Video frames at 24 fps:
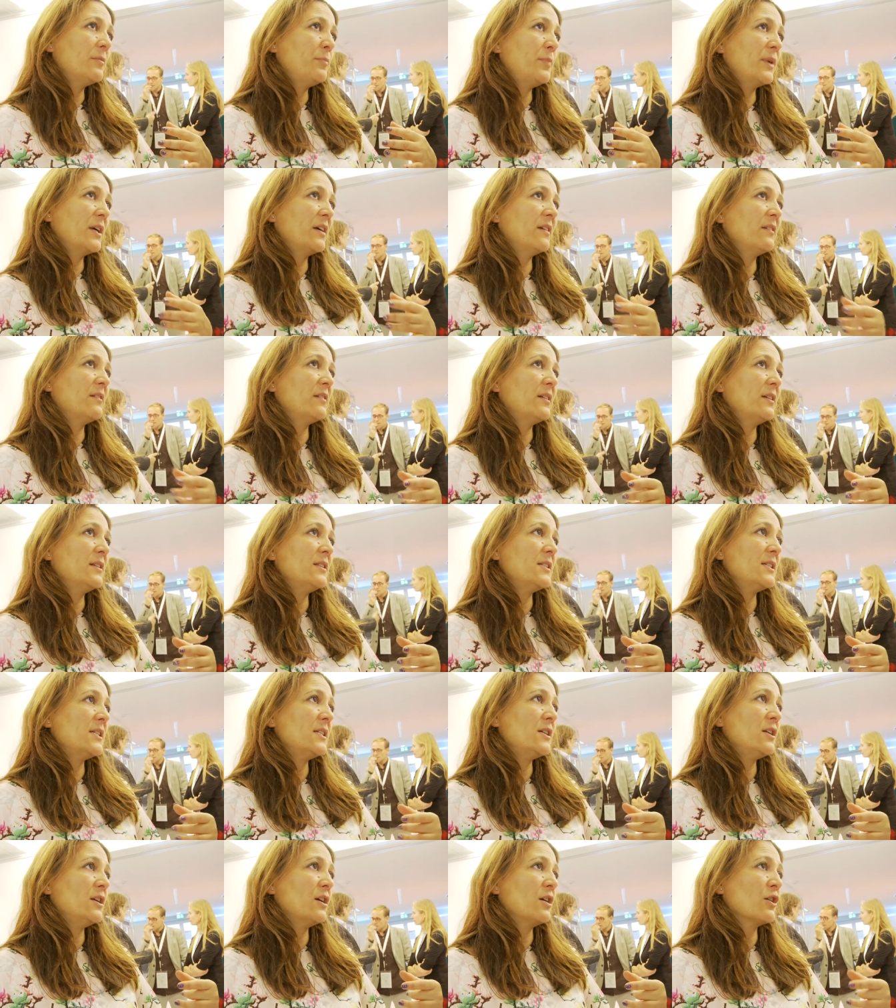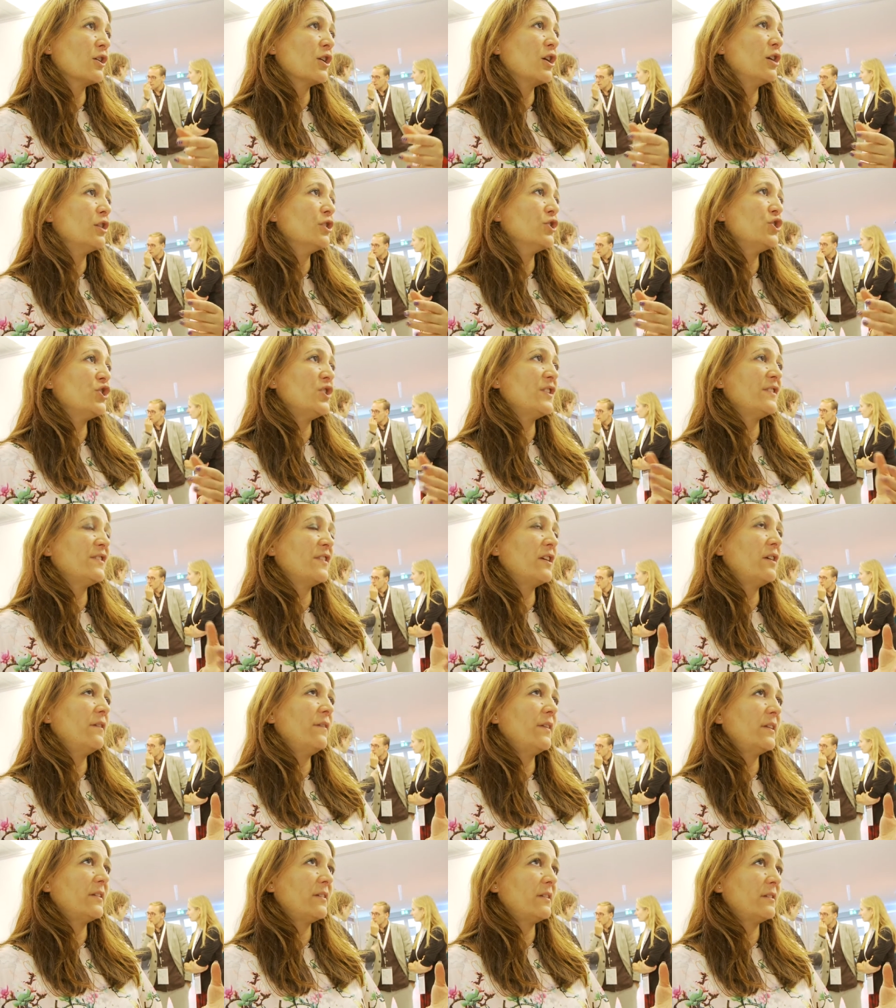because in the oncology
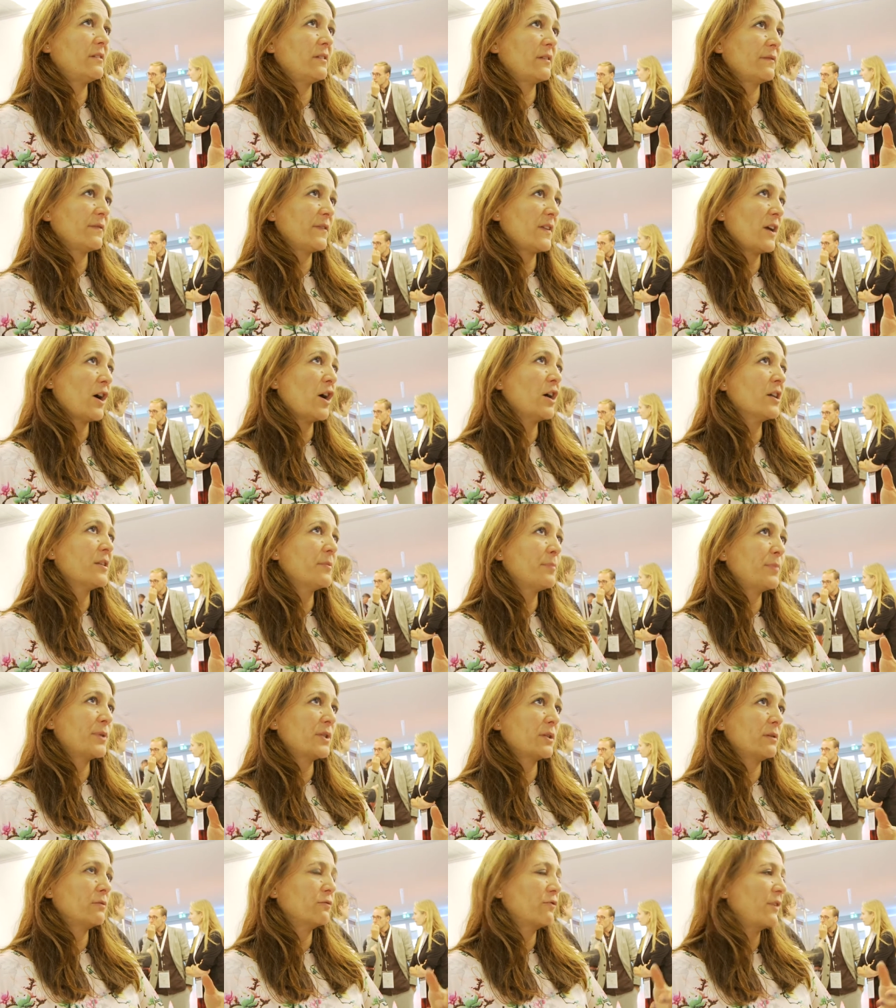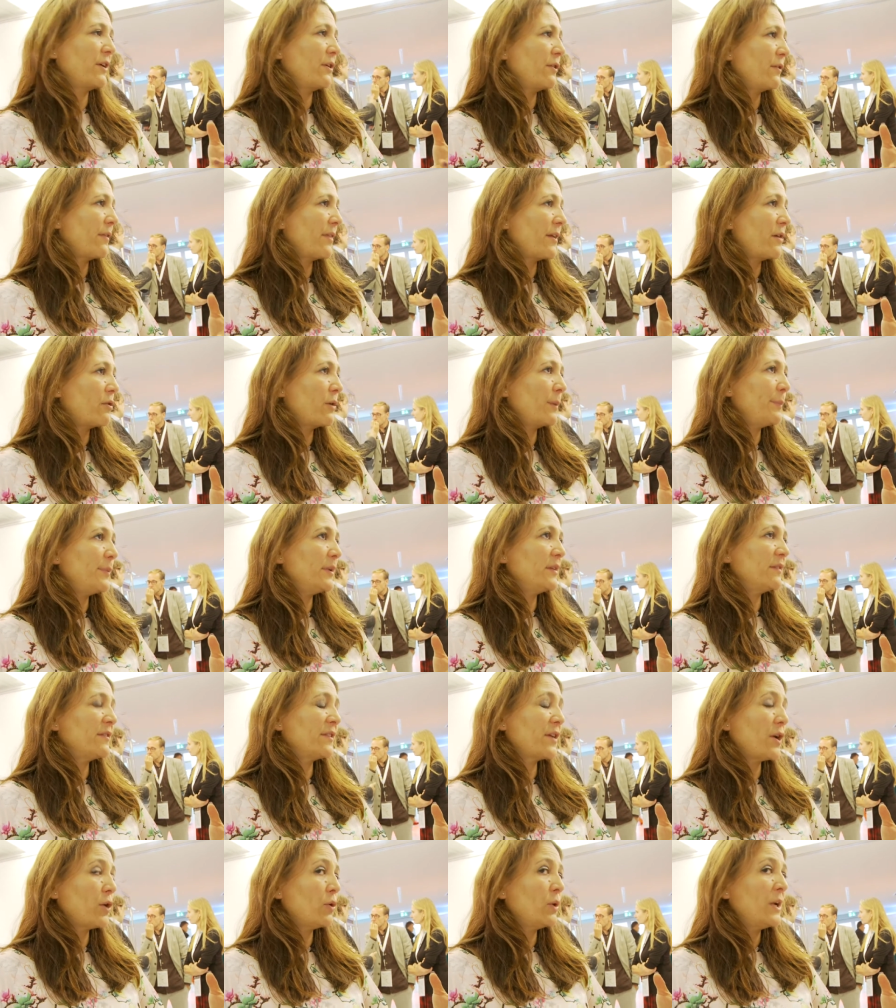services of the hospital radiotherapy
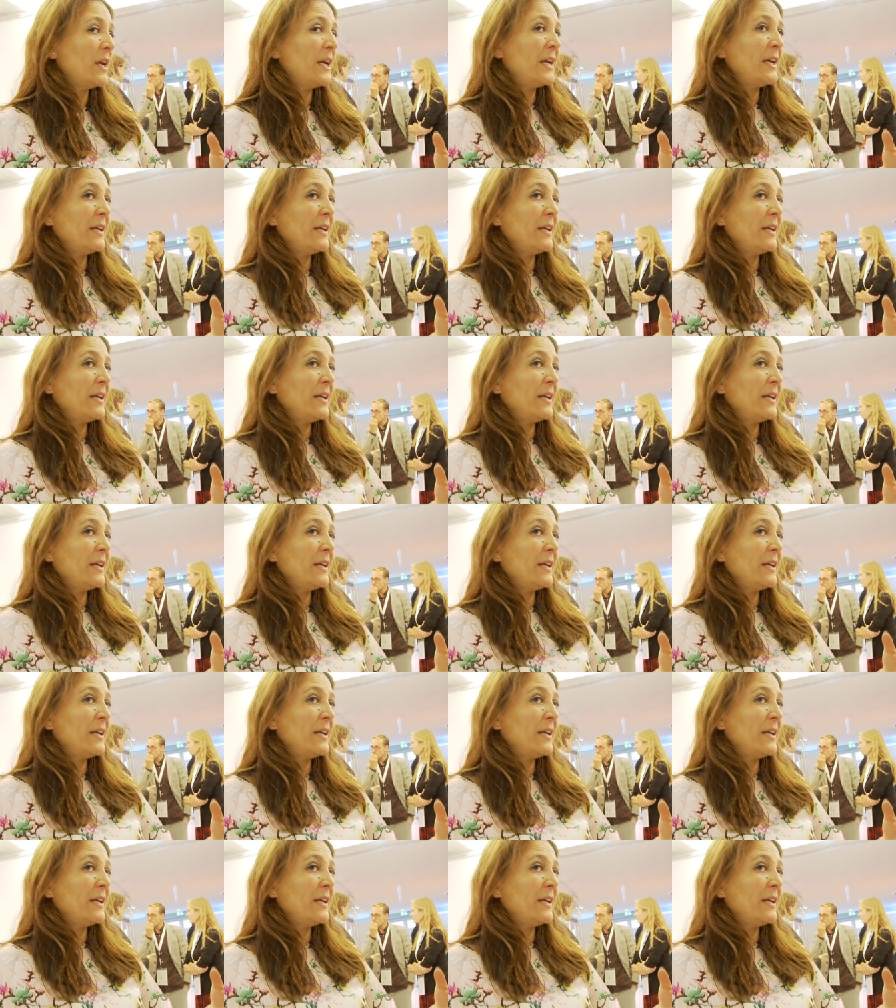and so,